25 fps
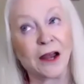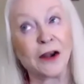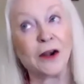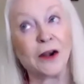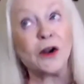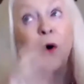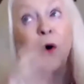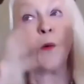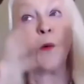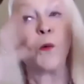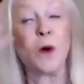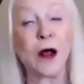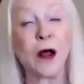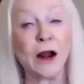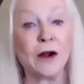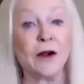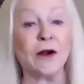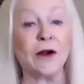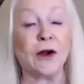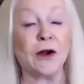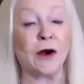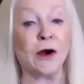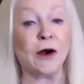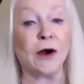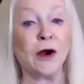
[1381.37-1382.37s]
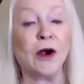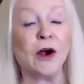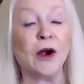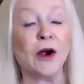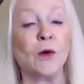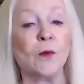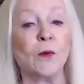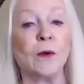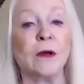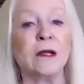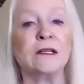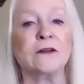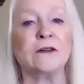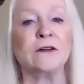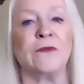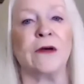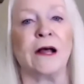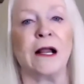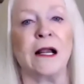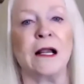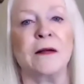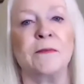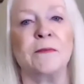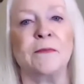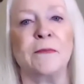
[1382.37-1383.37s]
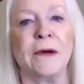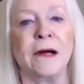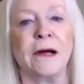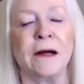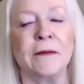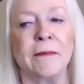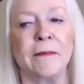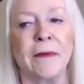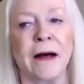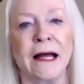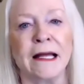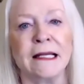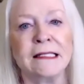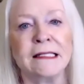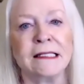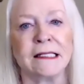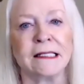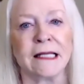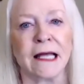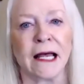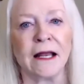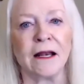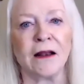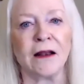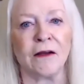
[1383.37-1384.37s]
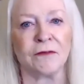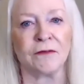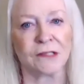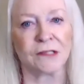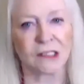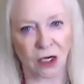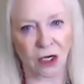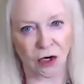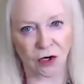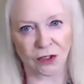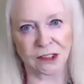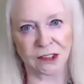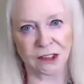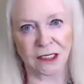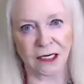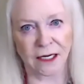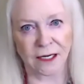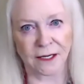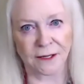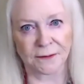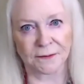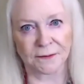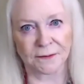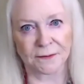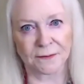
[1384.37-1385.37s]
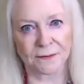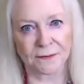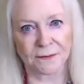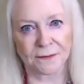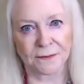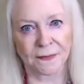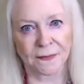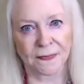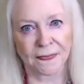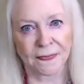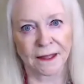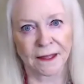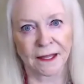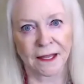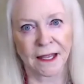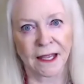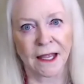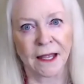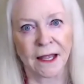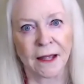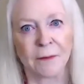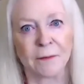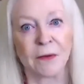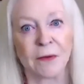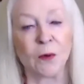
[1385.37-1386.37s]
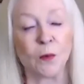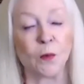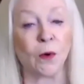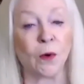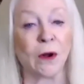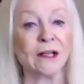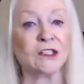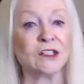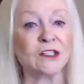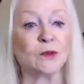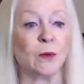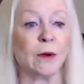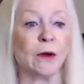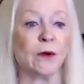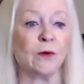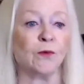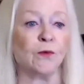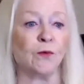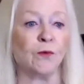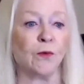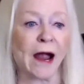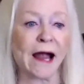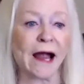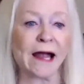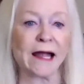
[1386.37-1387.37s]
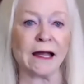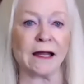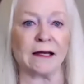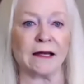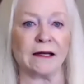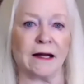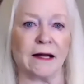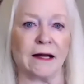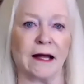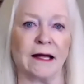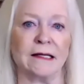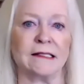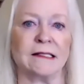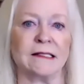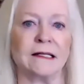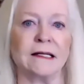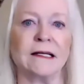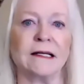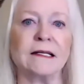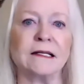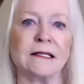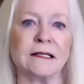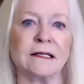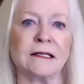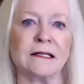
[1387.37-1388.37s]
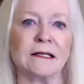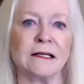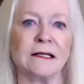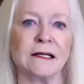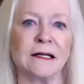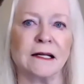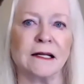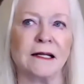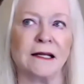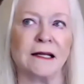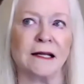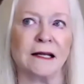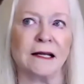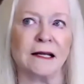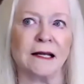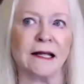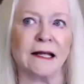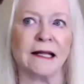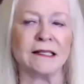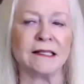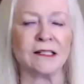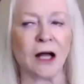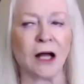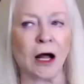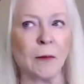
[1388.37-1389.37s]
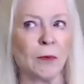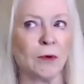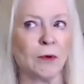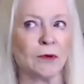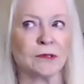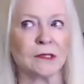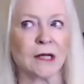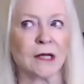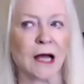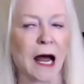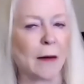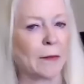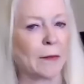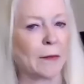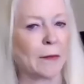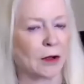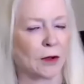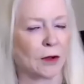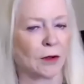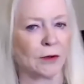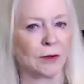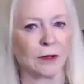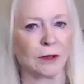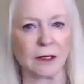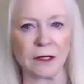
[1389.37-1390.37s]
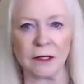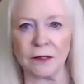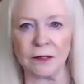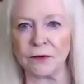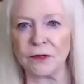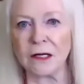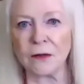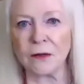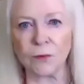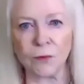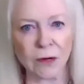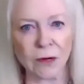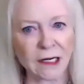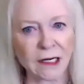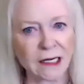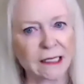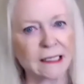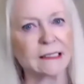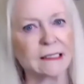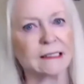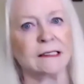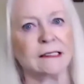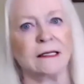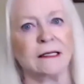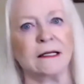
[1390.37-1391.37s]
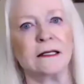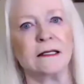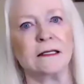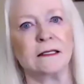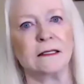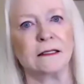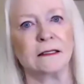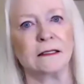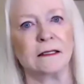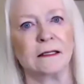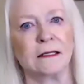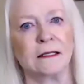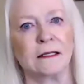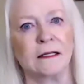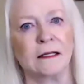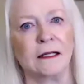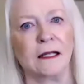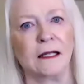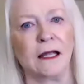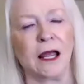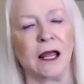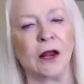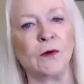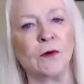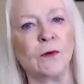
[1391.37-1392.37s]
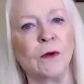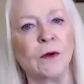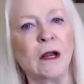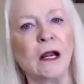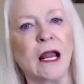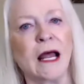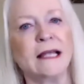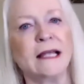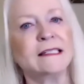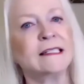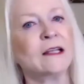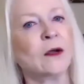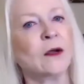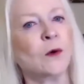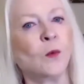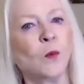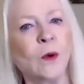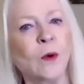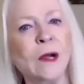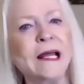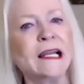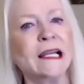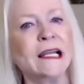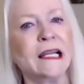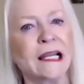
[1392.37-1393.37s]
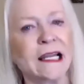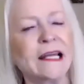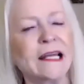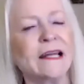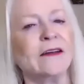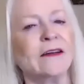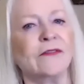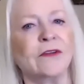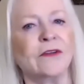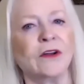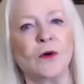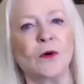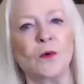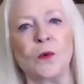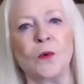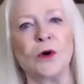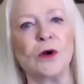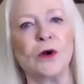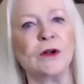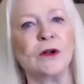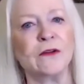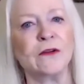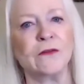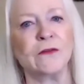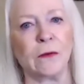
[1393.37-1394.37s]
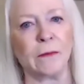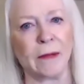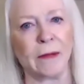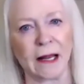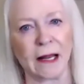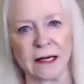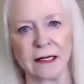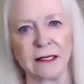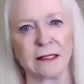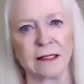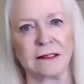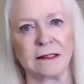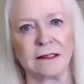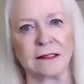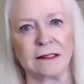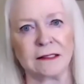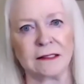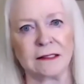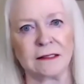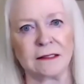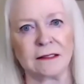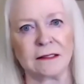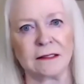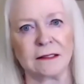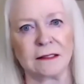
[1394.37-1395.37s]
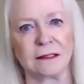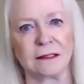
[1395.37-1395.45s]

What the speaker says: No wonder we develop a mindset of scarcity. But once we recognize it, it's almost comical. You can release it and realize that we live in a world of abundance.